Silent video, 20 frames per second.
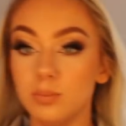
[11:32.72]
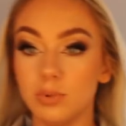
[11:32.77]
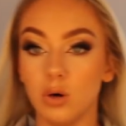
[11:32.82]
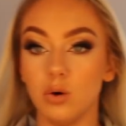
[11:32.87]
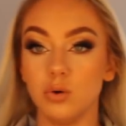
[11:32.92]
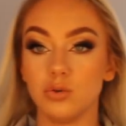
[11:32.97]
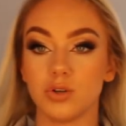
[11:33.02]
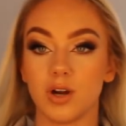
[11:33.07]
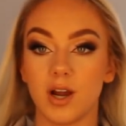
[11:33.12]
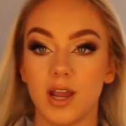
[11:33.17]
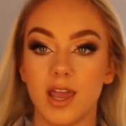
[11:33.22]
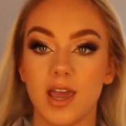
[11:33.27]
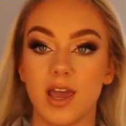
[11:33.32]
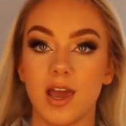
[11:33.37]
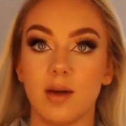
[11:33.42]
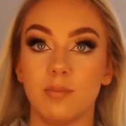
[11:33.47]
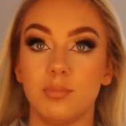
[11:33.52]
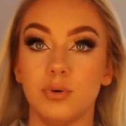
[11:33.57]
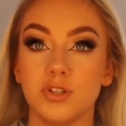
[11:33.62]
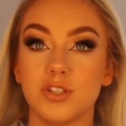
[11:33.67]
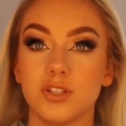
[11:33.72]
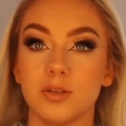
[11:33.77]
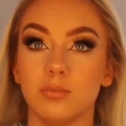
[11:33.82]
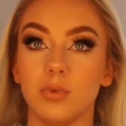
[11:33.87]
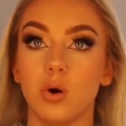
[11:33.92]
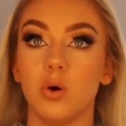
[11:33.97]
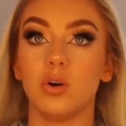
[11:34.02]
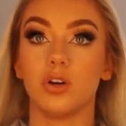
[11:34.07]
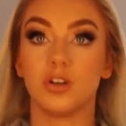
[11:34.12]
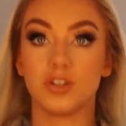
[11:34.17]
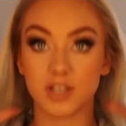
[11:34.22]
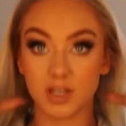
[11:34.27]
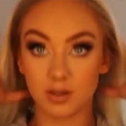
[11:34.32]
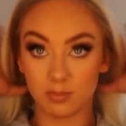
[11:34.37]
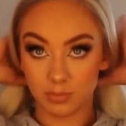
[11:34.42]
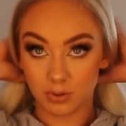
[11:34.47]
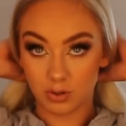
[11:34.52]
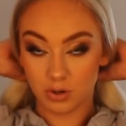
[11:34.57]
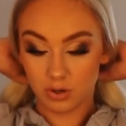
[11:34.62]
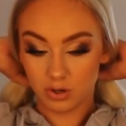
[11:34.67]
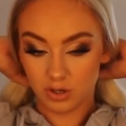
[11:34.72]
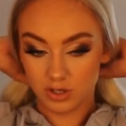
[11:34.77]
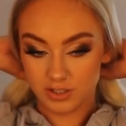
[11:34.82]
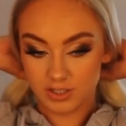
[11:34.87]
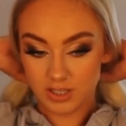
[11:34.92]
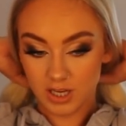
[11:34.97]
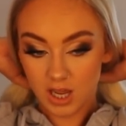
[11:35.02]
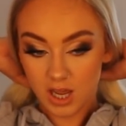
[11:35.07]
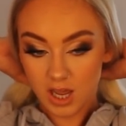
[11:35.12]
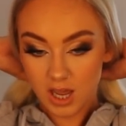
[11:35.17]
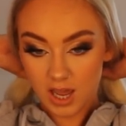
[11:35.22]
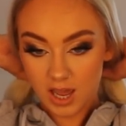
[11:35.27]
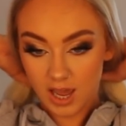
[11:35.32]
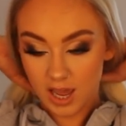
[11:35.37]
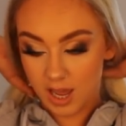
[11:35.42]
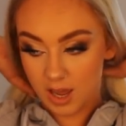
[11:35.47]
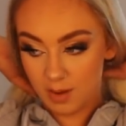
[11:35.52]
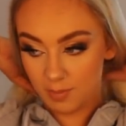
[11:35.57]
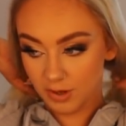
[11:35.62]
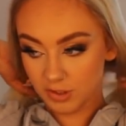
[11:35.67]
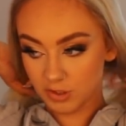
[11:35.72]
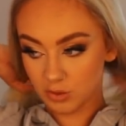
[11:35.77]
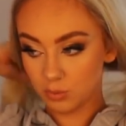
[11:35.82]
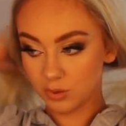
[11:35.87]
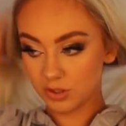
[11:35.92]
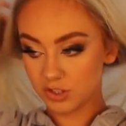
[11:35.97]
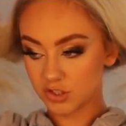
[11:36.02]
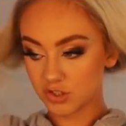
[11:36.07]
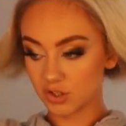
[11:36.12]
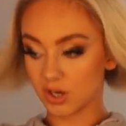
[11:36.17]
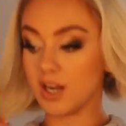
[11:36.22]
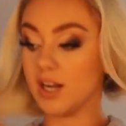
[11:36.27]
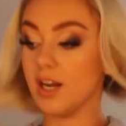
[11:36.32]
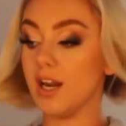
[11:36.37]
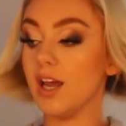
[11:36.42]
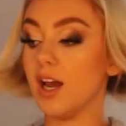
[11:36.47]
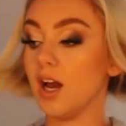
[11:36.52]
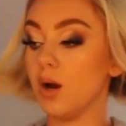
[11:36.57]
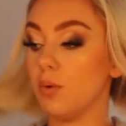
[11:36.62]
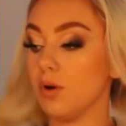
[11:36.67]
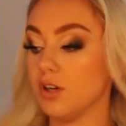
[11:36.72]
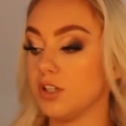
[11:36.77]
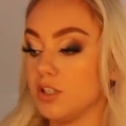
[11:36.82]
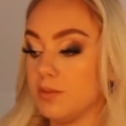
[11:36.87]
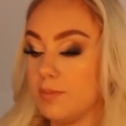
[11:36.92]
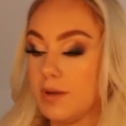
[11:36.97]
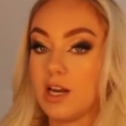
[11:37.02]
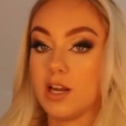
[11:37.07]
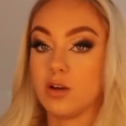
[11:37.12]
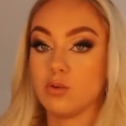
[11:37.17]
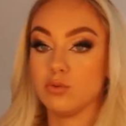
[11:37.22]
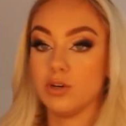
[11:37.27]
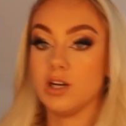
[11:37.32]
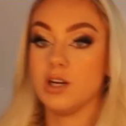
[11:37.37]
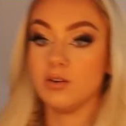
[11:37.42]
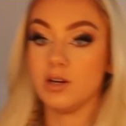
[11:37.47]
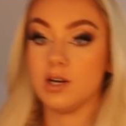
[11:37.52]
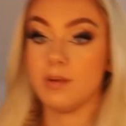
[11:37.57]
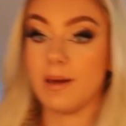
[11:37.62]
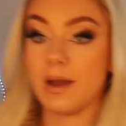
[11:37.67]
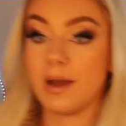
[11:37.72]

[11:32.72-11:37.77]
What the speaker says: blow dry it and put some rollers in, because I don't want to straighten it. I want it to be like really, really